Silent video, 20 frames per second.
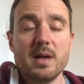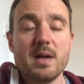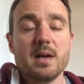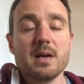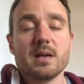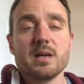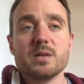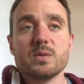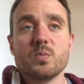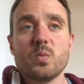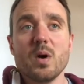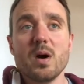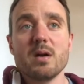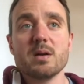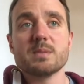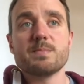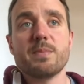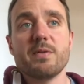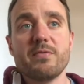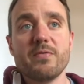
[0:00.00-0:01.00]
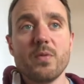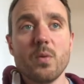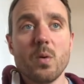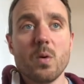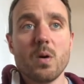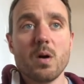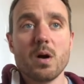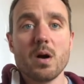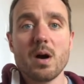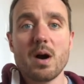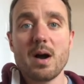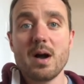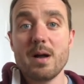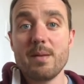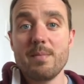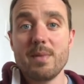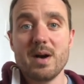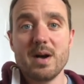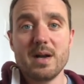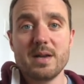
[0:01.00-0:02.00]
Because whereas before I
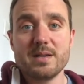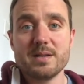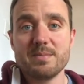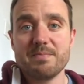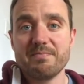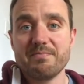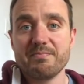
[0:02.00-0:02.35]
might